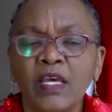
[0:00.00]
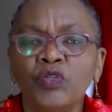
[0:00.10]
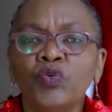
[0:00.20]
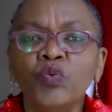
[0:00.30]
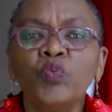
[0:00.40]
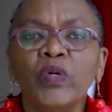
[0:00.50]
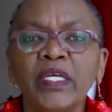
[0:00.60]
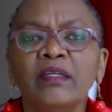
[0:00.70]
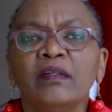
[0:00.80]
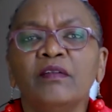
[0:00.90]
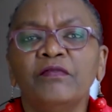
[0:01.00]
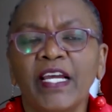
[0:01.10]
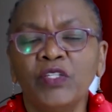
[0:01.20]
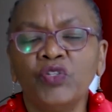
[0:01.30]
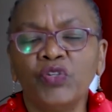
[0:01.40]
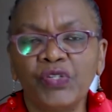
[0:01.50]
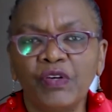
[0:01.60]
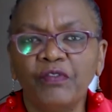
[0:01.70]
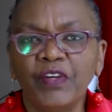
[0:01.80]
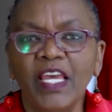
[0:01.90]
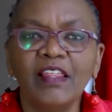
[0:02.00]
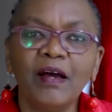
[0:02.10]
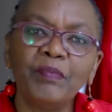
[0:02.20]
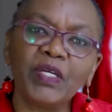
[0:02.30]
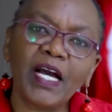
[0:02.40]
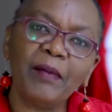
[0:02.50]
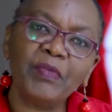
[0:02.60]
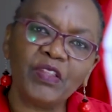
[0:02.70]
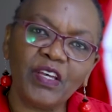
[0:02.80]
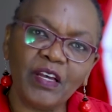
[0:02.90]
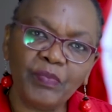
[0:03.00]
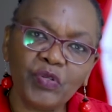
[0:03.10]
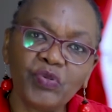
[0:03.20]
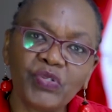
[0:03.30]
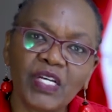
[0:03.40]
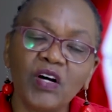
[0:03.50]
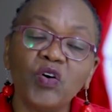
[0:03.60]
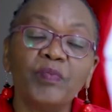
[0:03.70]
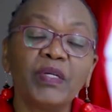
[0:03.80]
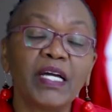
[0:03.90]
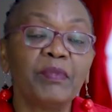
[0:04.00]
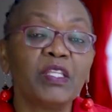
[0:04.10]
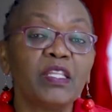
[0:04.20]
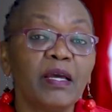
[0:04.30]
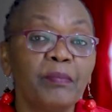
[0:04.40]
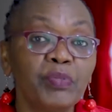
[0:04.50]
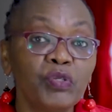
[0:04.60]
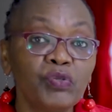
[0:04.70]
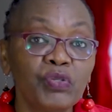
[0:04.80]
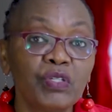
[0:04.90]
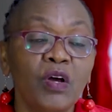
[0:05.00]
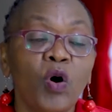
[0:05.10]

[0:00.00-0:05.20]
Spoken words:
you will find yourself either becoming the abuser or becoming the abused